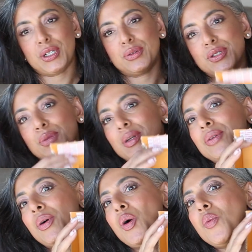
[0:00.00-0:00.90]
So when
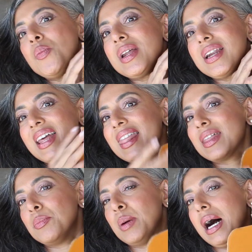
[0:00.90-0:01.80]
you open
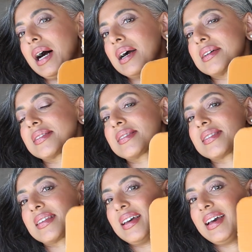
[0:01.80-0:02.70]
the box,